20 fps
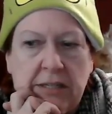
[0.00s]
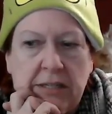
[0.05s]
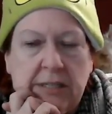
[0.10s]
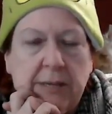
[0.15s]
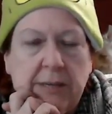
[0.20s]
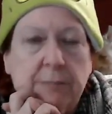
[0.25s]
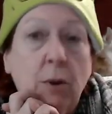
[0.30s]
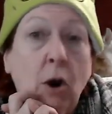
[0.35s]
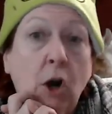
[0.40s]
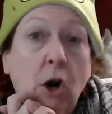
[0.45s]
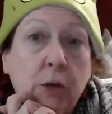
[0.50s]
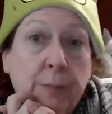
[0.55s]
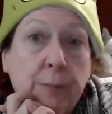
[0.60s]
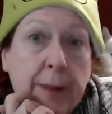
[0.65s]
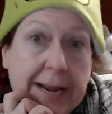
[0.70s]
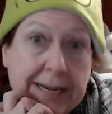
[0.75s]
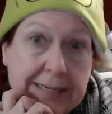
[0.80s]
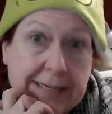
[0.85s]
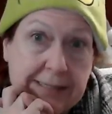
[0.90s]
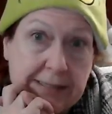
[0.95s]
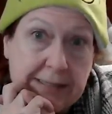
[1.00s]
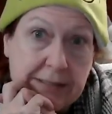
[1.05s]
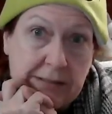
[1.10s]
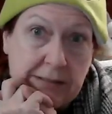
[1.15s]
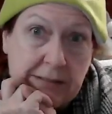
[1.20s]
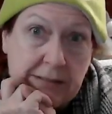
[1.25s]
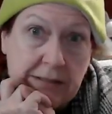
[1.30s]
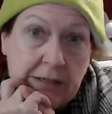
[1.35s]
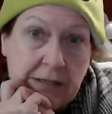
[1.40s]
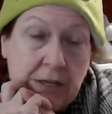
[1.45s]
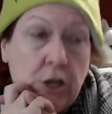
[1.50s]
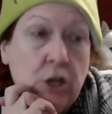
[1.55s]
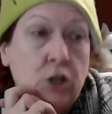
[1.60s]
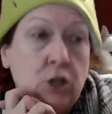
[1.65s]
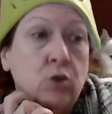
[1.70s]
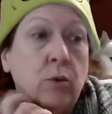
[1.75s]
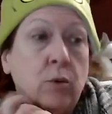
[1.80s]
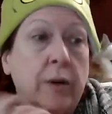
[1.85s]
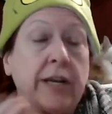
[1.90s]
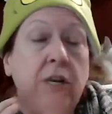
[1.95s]
some park passes
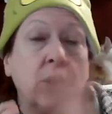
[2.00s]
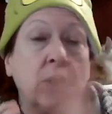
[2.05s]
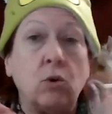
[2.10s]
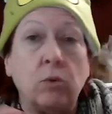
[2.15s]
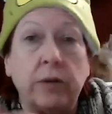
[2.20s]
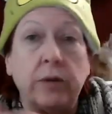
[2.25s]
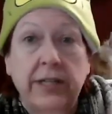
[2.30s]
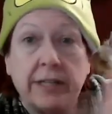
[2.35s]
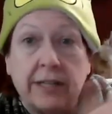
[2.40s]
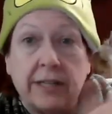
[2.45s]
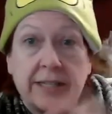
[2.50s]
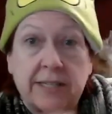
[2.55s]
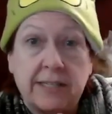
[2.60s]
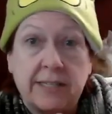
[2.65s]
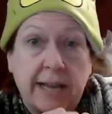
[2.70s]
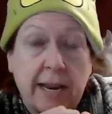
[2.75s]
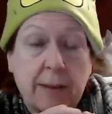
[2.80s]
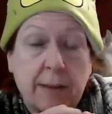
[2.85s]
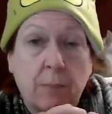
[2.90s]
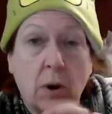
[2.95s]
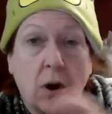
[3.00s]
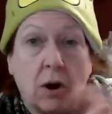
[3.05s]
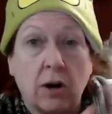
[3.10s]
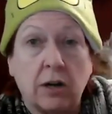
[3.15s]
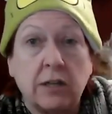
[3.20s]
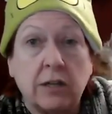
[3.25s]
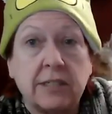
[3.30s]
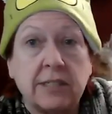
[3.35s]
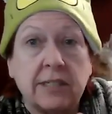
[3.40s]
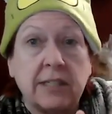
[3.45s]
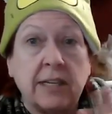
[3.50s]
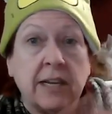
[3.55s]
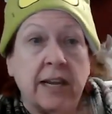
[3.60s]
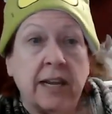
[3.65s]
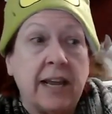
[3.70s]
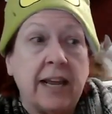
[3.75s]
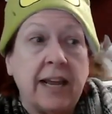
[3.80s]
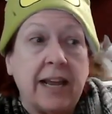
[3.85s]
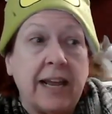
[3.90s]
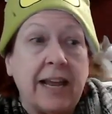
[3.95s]
so I can go into the state parks
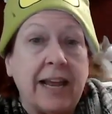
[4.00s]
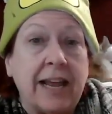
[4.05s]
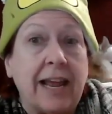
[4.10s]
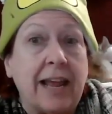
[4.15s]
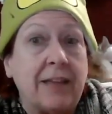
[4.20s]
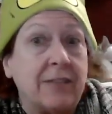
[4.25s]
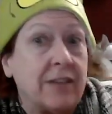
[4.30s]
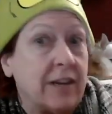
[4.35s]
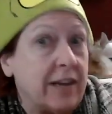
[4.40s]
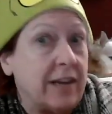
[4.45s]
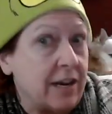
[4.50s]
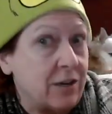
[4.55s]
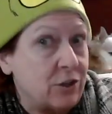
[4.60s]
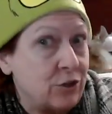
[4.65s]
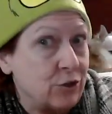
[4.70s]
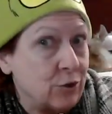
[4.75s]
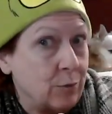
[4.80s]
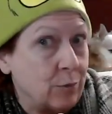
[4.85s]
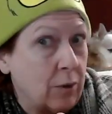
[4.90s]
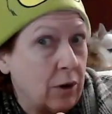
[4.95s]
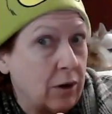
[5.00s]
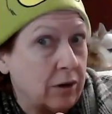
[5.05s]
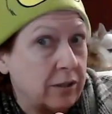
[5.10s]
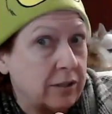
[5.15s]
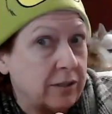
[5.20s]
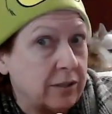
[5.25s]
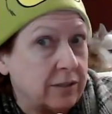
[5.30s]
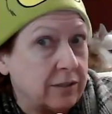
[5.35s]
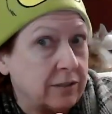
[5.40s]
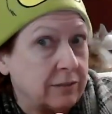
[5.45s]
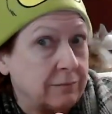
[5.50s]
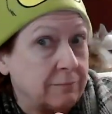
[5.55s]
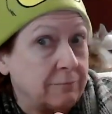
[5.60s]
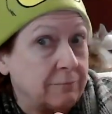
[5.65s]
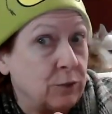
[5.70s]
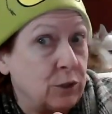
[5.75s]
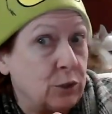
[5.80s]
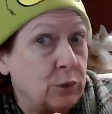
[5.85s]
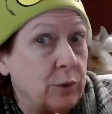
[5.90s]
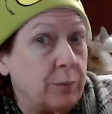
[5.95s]
and the national parks,
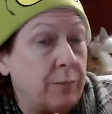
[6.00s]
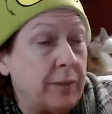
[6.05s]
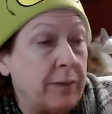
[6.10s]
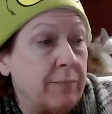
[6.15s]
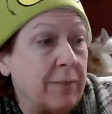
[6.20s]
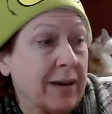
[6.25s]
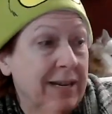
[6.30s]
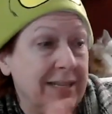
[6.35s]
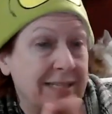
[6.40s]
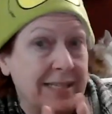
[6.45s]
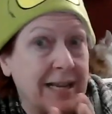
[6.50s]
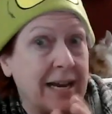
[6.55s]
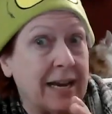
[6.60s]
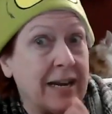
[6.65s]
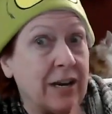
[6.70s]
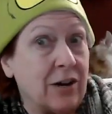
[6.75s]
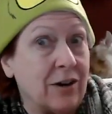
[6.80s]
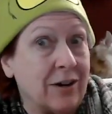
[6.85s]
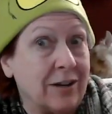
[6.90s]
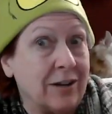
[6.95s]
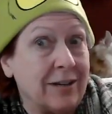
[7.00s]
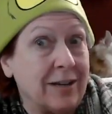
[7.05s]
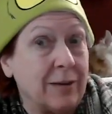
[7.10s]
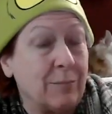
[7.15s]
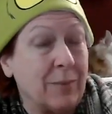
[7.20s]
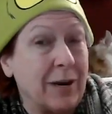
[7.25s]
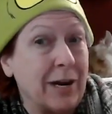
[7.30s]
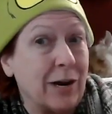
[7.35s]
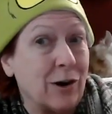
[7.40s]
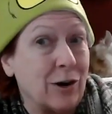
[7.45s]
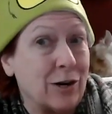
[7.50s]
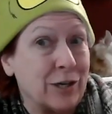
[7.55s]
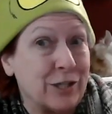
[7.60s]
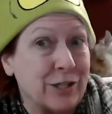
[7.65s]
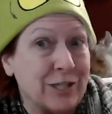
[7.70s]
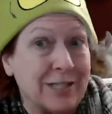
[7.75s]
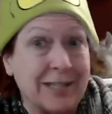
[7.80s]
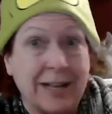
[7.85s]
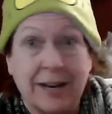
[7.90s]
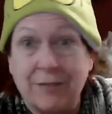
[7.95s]
which would be my Zion and my
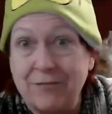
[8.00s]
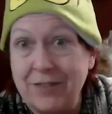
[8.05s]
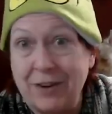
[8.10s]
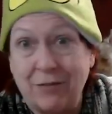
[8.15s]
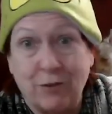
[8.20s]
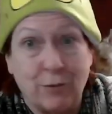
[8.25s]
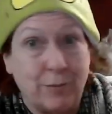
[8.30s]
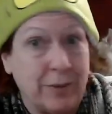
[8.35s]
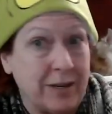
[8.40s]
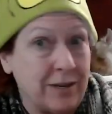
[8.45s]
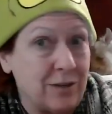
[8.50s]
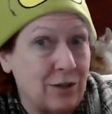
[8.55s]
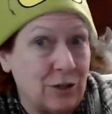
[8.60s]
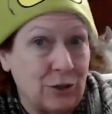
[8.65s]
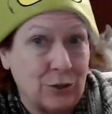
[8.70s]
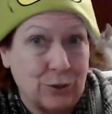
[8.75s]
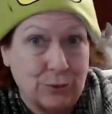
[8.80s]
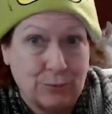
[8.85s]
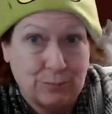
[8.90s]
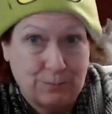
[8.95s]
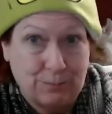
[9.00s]
Arches that I've never been to.